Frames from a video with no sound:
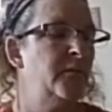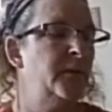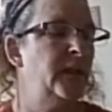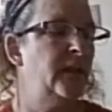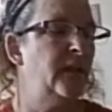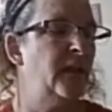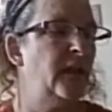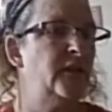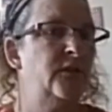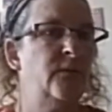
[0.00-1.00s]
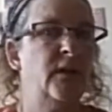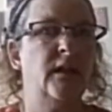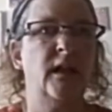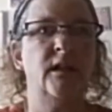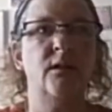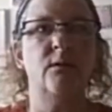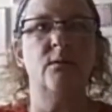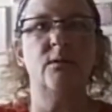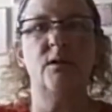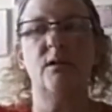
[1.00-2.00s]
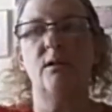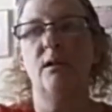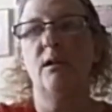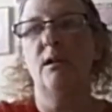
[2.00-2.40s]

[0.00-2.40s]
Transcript: But then the next one I used